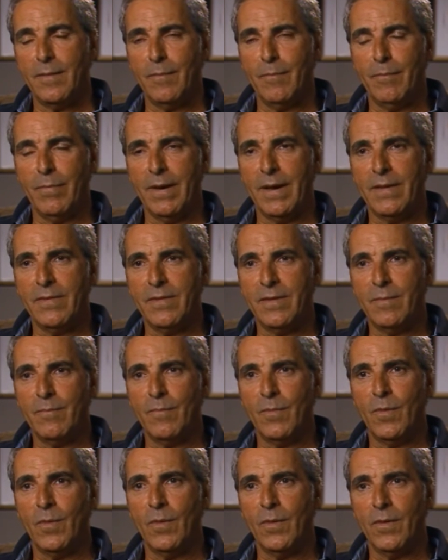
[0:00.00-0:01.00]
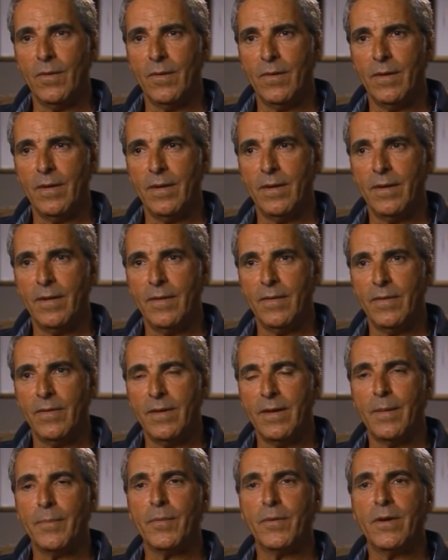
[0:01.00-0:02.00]
by the more, uh,
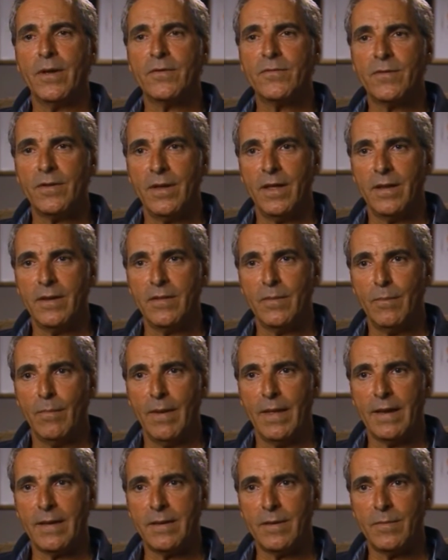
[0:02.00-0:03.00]
the upper echelon of the black